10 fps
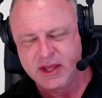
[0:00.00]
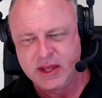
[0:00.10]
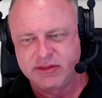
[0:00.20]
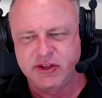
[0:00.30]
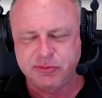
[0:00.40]

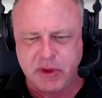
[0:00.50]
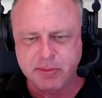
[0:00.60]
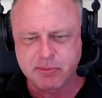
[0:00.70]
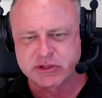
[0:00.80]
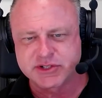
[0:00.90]
These
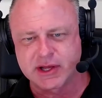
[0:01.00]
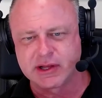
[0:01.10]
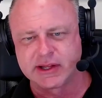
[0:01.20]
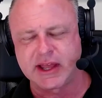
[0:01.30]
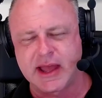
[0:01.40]
people are
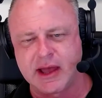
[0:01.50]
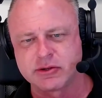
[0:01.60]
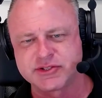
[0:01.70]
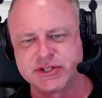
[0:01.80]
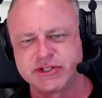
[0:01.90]
selling
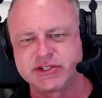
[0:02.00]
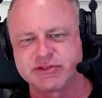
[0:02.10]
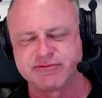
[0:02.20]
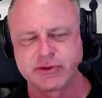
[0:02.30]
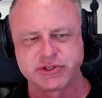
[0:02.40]
houses
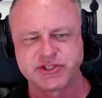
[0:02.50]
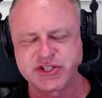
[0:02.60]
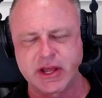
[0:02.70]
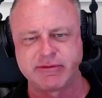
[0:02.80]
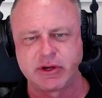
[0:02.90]
mm. for
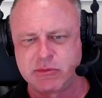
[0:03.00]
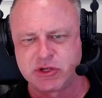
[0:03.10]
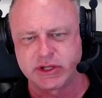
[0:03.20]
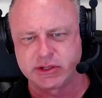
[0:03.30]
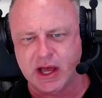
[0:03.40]
$7
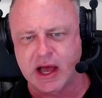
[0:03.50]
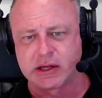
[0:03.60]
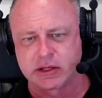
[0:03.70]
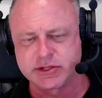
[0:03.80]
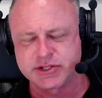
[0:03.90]
million,
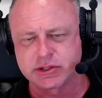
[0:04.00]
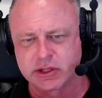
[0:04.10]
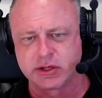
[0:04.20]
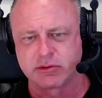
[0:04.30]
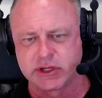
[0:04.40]

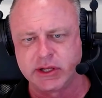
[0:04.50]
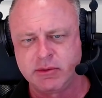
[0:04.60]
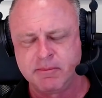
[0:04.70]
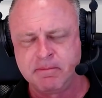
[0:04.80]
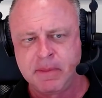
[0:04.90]
literally,
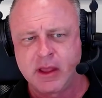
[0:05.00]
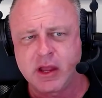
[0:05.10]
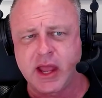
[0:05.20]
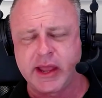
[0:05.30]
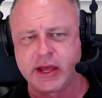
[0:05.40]

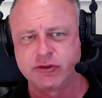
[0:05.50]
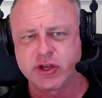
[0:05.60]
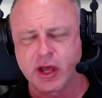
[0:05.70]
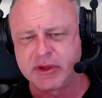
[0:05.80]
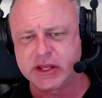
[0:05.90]
and
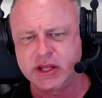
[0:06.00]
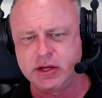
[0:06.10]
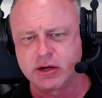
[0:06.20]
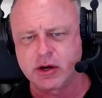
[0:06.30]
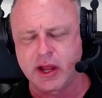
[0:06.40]
coming
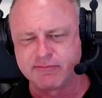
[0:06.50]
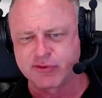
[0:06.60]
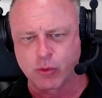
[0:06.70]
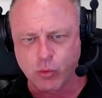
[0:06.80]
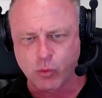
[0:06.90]
here and
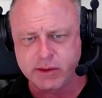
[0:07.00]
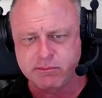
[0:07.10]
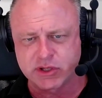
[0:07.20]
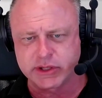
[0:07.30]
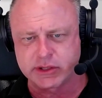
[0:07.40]
for $1
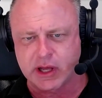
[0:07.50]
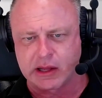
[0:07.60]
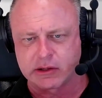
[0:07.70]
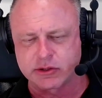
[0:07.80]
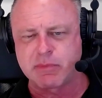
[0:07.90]
million
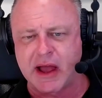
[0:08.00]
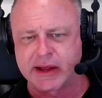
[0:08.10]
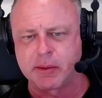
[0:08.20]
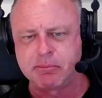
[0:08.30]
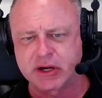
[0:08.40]

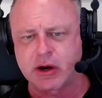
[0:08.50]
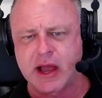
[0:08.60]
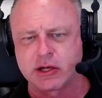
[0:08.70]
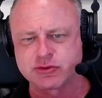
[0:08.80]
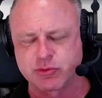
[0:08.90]
buying a bigger
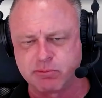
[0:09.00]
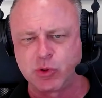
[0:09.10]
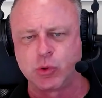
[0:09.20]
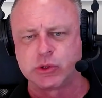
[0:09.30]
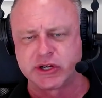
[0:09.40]
house with a
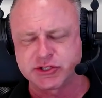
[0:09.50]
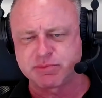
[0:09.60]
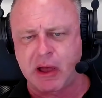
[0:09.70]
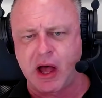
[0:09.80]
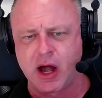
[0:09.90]
pool and a
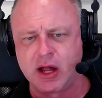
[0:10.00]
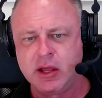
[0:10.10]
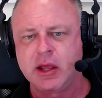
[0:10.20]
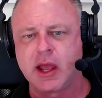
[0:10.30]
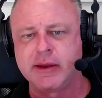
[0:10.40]
spa.
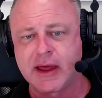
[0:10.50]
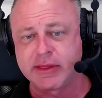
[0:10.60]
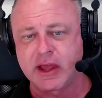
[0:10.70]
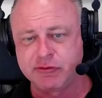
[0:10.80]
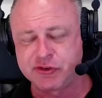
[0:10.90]
And now
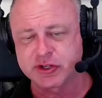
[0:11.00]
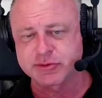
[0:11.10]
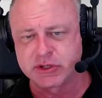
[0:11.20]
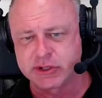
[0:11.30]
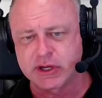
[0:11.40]
they have $6
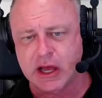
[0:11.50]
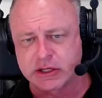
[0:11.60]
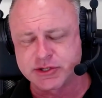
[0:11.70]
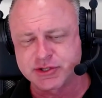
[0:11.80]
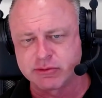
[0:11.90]
million
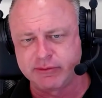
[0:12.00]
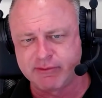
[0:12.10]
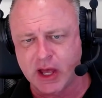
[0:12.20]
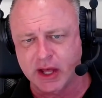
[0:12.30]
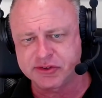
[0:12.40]
to
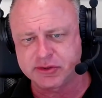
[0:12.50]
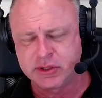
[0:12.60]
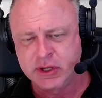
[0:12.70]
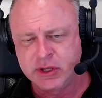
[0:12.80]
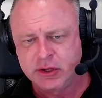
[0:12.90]
invest.
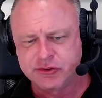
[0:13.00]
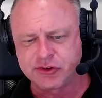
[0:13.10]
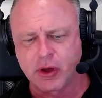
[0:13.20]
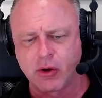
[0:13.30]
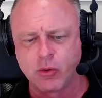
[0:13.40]

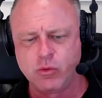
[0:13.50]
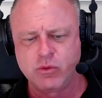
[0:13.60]
So,